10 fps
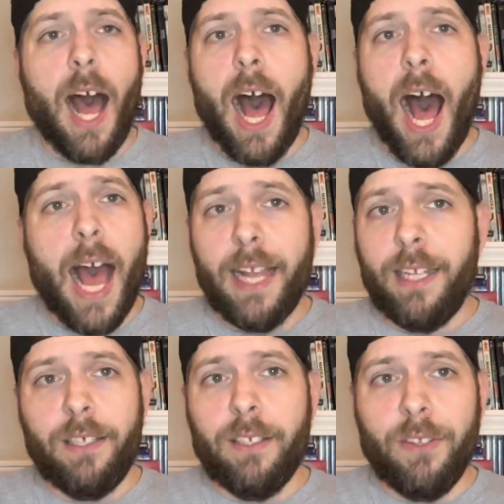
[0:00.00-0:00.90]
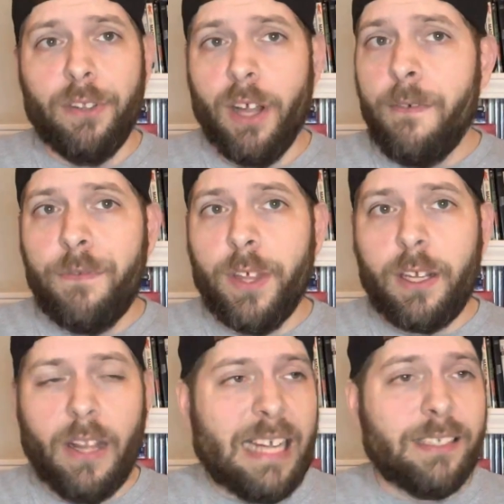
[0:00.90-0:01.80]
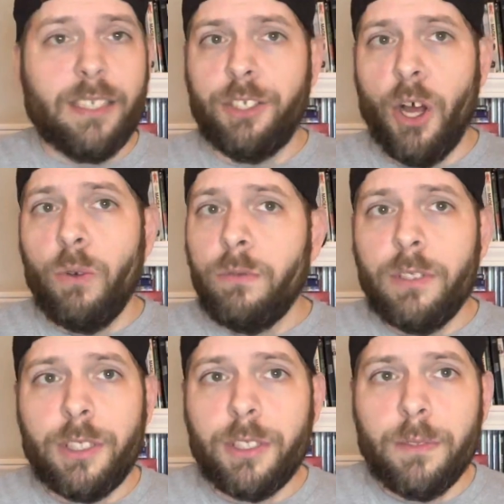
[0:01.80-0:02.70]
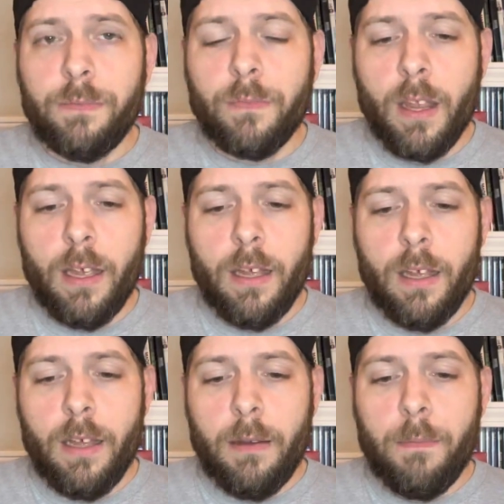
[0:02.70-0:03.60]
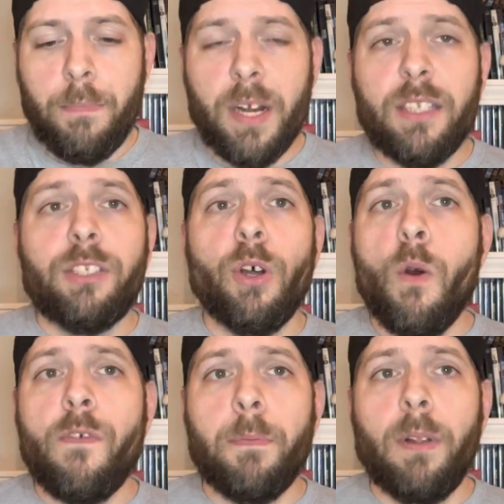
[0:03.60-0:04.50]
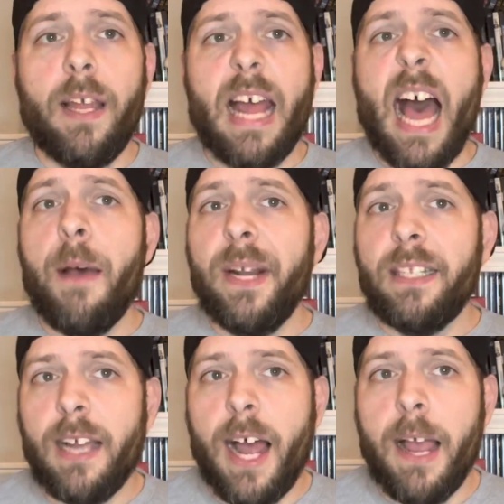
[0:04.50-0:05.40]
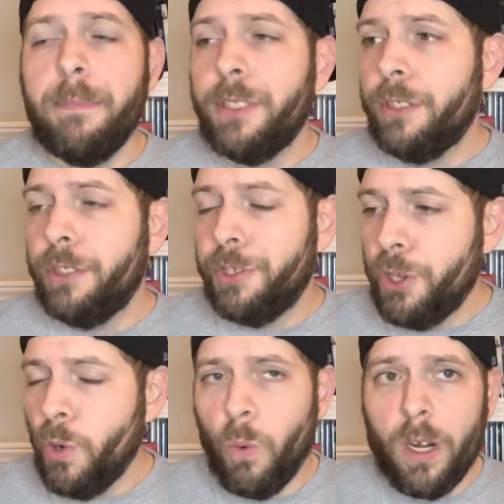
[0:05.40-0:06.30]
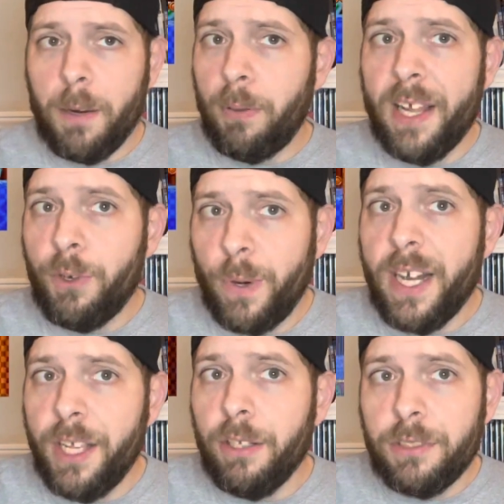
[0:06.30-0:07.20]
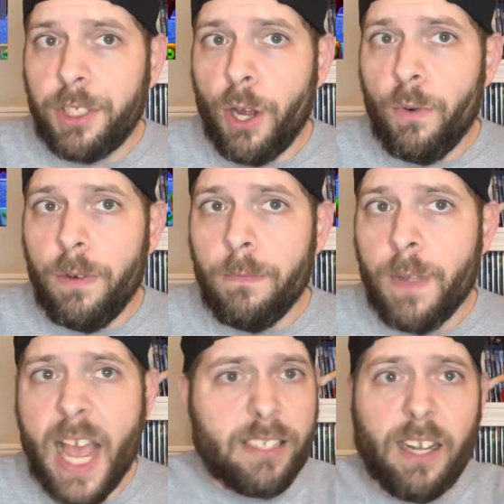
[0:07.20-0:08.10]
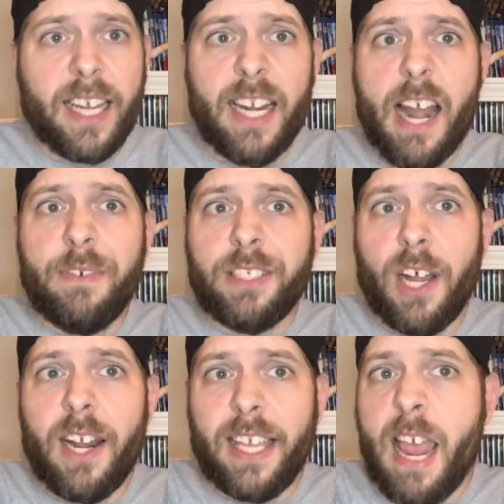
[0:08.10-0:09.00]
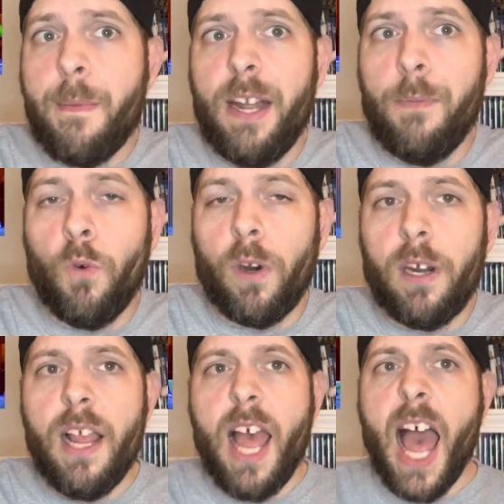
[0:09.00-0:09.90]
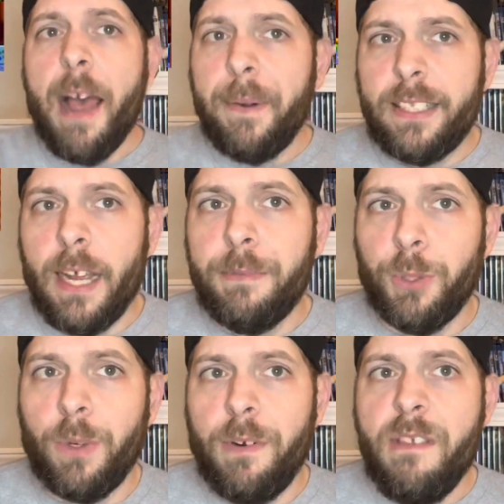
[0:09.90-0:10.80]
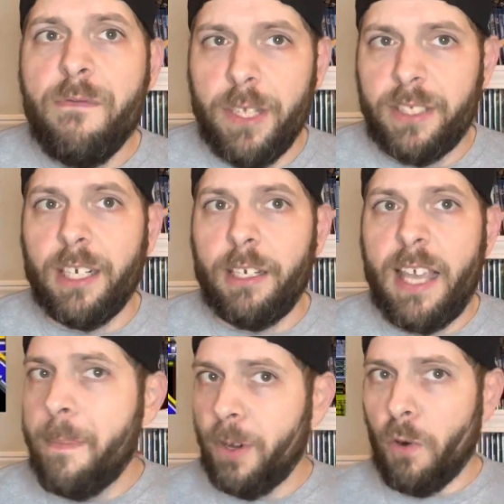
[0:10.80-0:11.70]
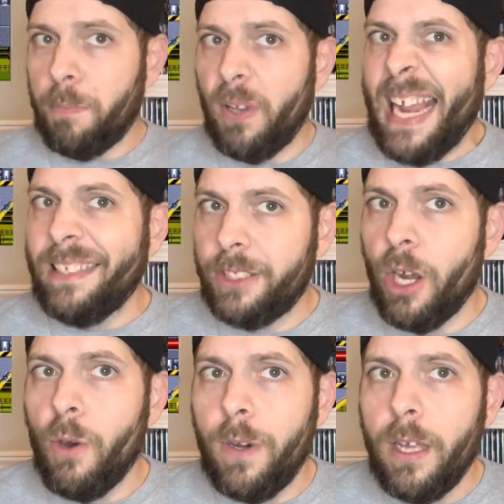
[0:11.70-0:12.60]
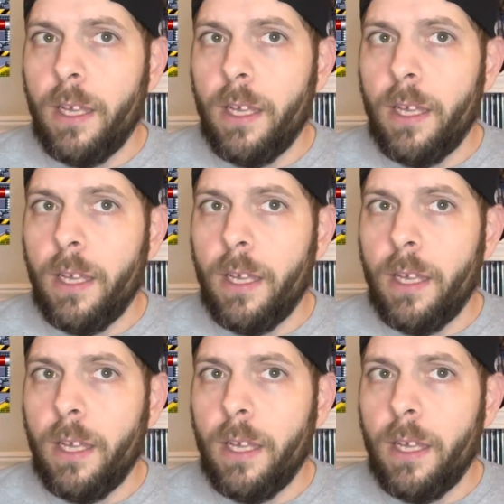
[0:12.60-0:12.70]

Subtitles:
I love the classic zones, but it's so overplayed. How many times do you want to play Green Hill Zone? It's like in every Sonic game anymore. How many times do you want to revisit Chemical Plant Zone?